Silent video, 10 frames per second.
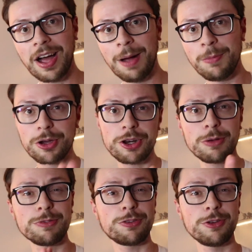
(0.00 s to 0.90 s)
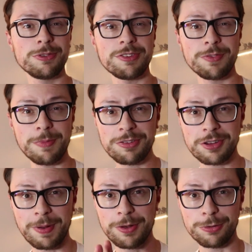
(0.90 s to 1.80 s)
I'm not going to go into too much information
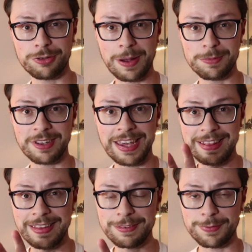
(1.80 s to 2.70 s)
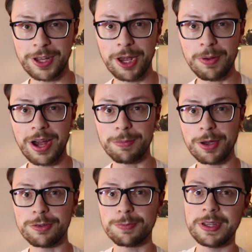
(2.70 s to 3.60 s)
about your chapter in this video. I'm
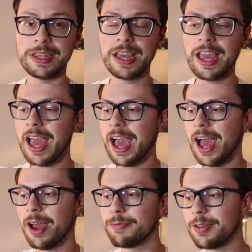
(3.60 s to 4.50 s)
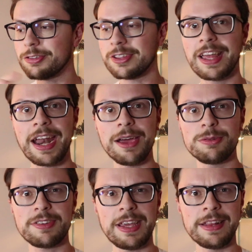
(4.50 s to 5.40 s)
going to be fleshing that
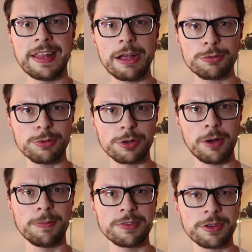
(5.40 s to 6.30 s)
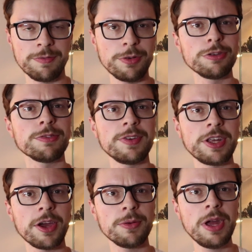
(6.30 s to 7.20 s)
out in the actual conversion
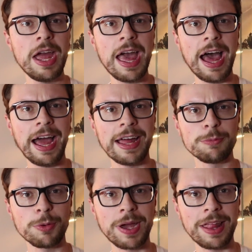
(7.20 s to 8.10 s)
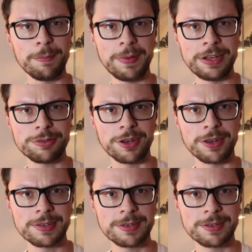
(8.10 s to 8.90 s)
video, and we'll get that miniature